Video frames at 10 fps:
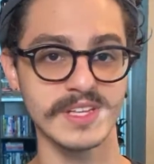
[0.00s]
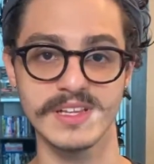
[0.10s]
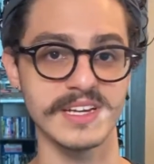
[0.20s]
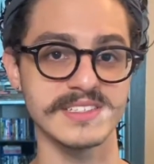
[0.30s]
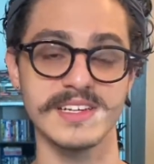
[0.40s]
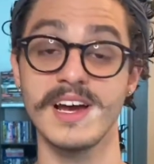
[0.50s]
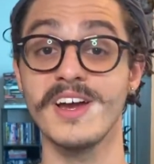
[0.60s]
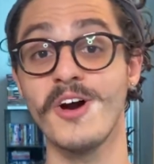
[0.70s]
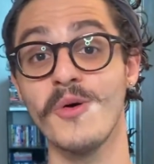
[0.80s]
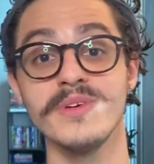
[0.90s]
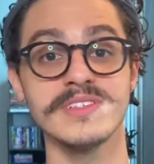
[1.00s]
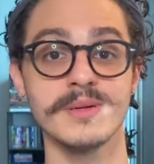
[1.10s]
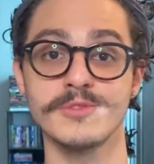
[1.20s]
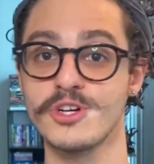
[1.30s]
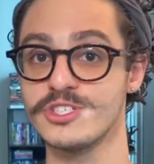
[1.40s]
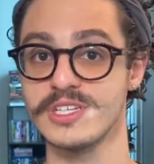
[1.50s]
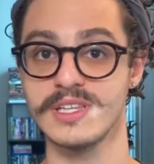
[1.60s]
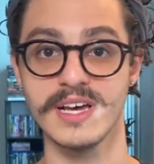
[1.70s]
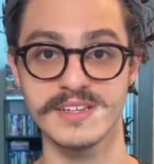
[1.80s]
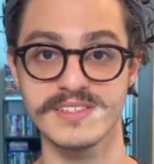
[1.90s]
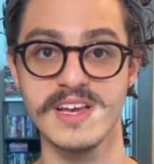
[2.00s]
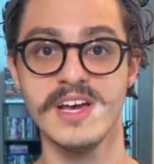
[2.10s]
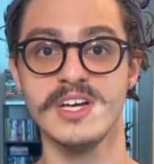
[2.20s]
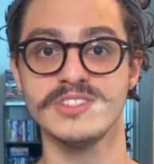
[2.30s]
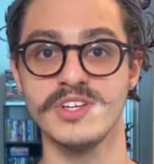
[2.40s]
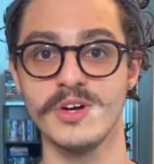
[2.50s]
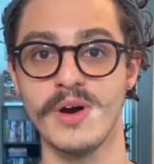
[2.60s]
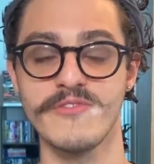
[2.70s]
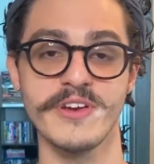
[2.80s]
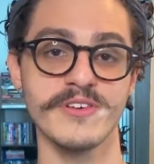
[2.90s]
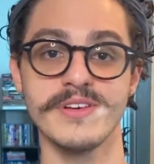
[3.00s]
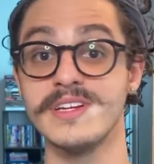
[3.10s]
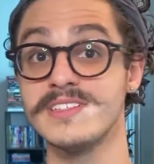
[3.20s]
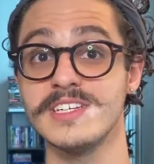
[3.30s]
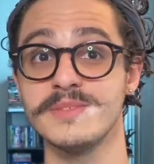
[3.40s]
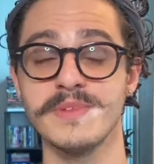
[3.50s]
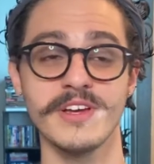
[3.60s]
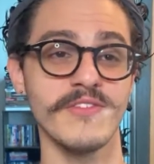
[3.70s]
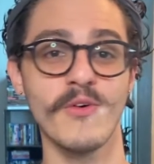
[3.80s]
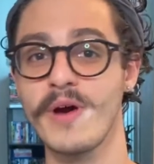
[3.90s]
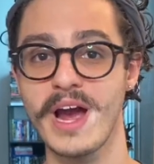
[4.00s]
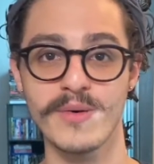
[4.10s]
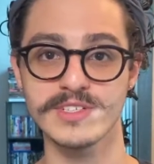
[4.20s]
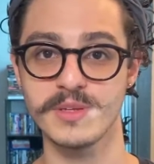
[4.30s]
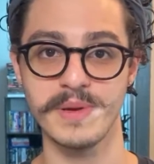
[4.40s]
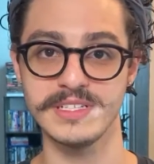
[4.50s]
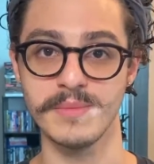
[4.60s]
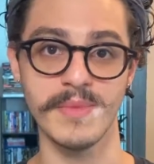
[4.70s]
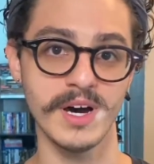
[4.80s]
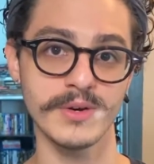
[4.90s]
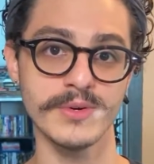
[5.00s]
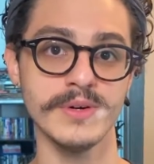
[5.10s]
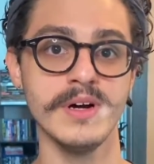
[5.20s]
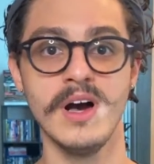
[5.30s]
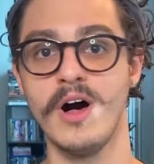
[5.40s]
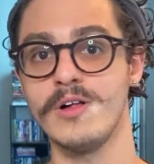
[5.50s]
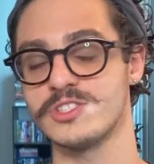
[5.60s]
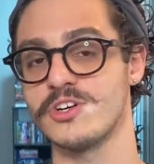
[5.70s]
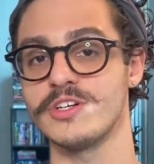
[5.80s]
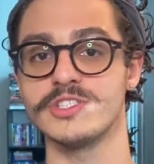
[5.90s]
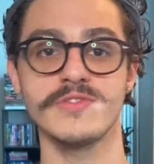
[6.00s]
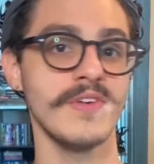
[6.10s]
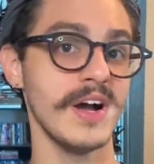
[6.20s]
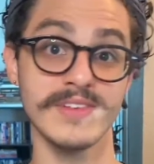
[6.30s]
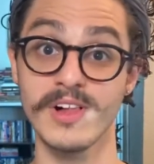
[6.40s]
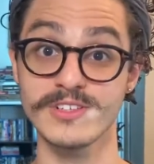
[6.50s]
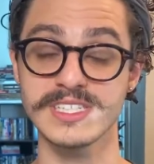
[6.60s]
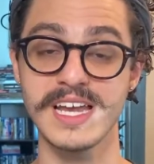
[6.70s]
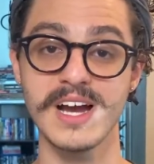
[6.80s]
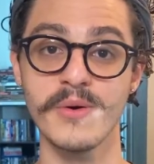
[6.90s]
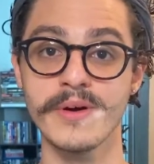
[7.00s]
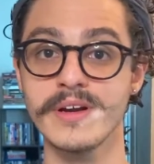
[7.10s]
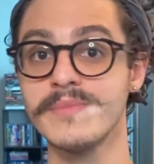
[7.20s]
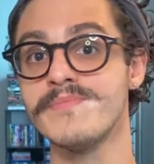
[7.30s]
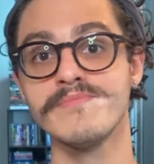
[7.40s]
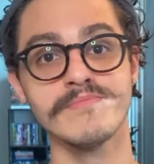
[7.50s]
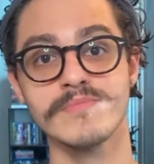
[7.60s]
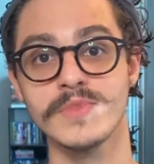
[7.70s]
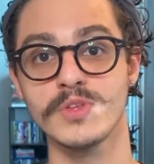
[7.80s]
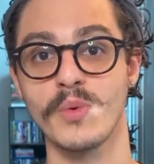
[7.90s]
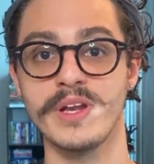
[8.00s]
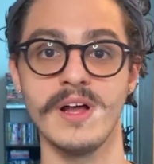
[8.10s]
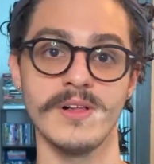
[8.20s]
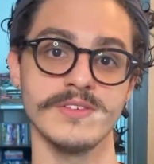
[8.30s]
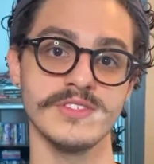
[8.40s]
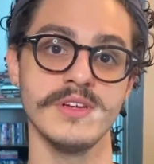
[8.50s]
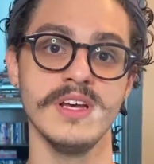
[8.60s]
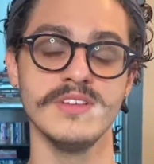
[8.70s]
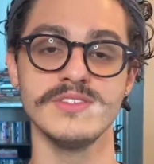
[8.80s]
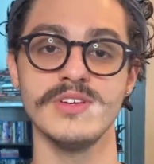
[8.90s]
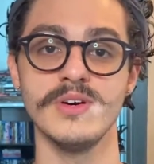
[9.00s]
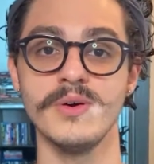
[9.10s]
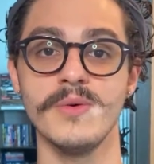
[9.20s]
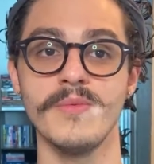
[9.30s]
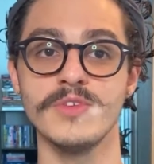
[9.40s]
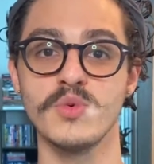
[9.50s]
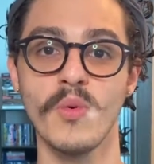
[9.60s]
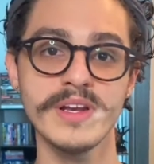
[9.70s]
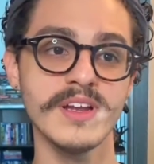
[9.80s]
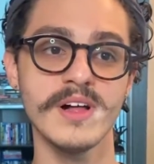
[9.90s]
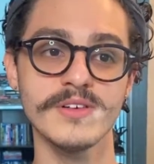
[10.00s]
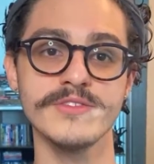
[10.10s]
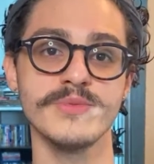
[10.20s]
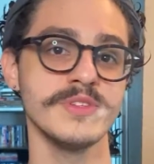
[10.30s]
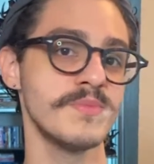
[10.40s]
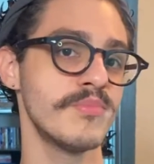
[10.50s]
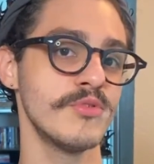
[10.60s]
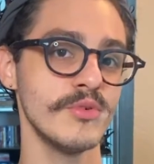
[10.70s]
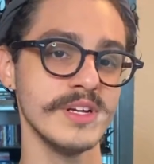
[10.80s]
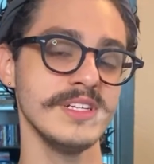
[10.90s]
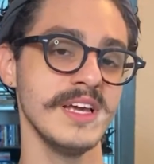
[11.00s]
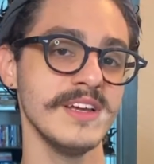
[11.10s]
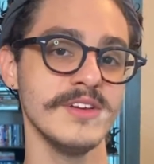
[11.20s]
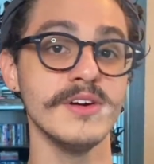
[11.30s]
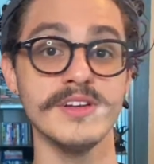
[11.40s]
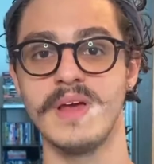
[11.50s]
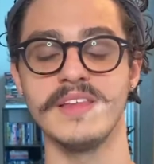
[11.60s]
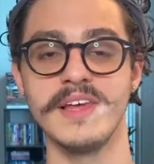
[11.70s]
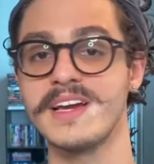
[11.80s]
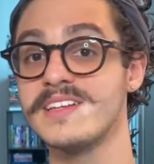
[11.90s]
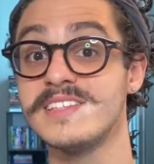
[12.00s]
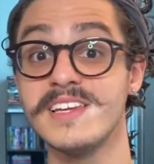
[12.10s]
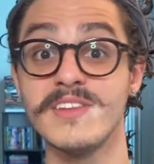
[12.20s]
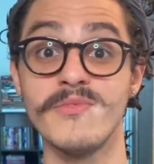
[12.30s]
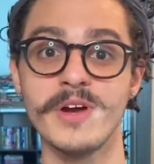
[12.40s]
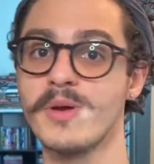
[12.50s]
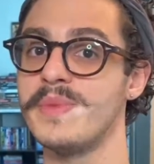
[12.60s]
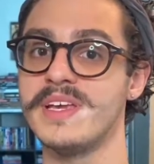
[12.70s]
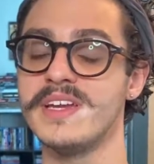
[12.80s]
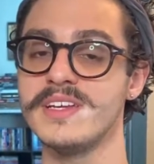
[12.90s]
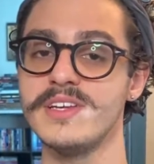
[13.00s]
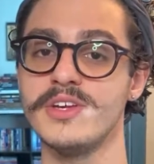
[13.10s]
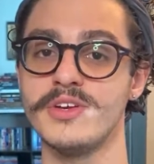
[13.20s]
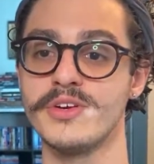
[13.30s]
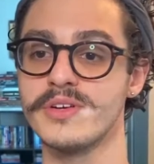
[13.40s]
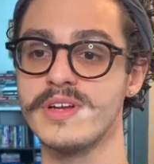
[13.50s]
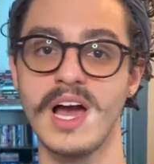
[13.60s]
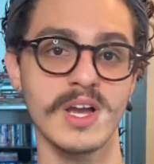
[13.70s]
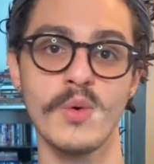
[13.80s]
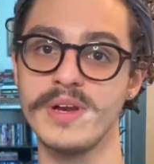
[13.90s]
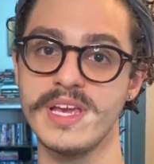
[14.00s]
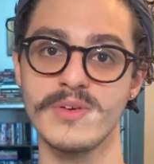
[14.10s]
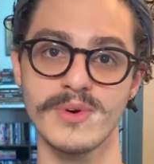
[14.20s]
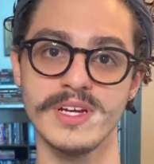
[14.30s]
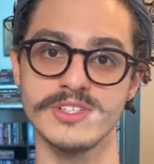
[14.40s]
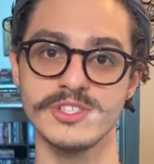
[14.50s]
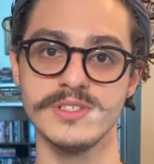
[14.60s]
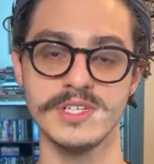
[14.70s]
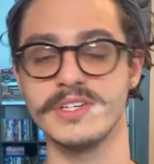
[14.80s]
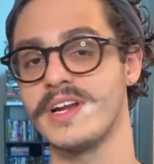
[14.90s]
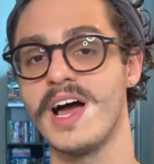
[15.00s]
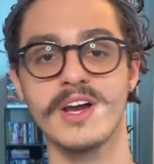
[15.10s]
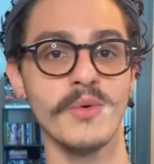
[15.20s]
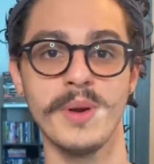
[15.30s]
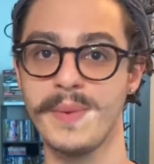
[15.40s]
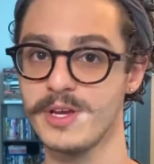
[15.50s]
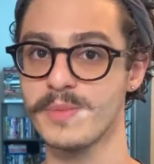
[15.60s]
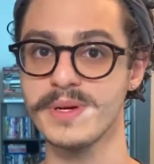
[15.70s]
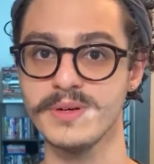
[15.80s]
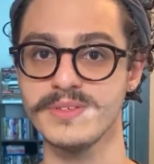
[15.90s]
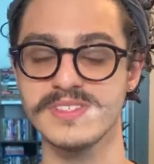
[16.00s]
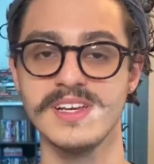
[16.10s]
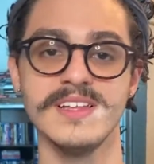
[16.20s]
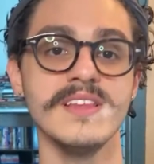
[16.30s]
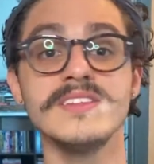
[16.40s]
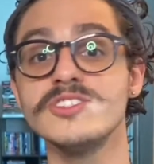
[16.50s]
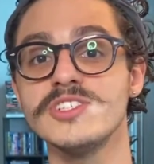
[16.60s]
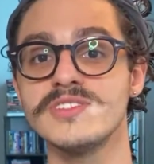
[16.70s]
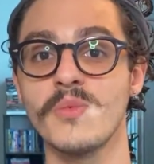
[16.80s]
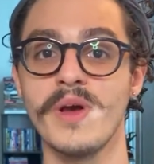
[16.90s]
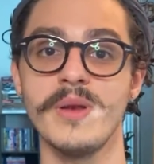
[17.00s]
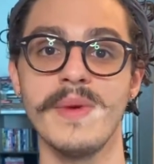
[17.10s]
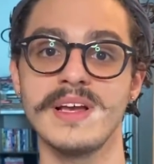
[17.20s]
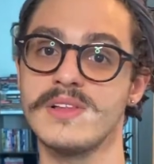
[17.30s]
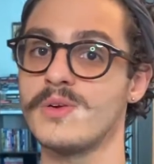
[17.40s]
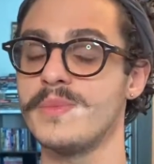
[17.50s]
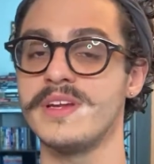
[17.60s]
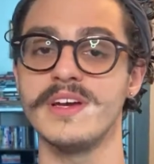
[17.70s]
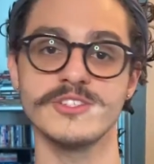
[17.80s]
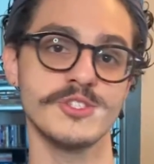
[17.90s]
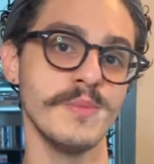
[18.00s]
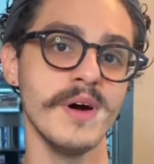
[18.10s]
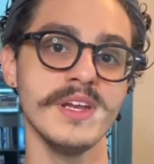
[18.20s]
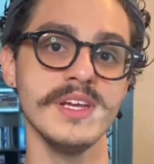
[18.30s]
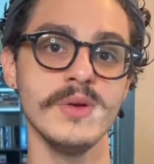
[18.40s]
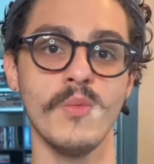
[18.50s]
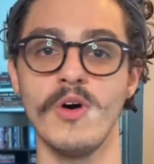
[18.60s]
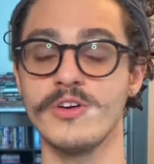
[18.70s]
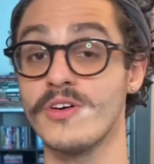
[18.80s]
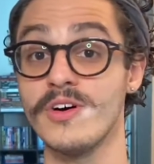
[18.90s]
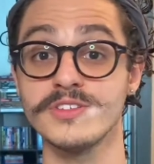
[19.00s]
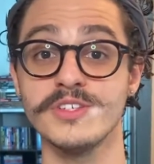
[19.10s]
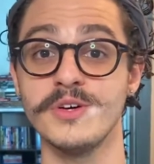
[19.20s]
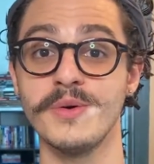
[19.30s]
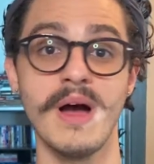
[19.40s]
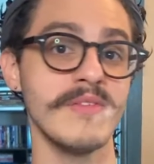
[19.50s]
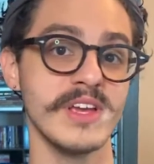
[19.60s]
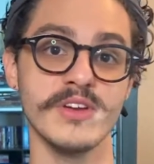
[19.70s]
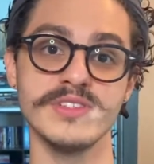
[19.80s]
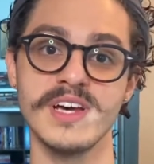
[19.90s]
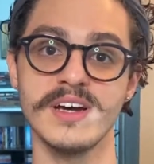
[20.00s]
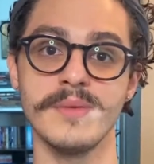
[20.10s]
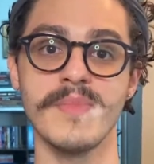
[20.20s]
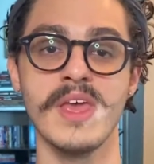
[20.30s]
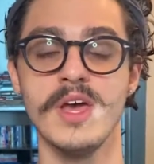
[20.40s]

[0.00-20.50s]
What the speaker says: like I said, I always end up charging less. So I figured it takes me like 4 hours to paint a model. I'll charge $5 an hour, $20. So $20 was pretty dang good. And like I said in the very beginning, you're not going to get rich. You're not going to pay your bills. This is just a way to make a little bit of extra money while you're also having a good time.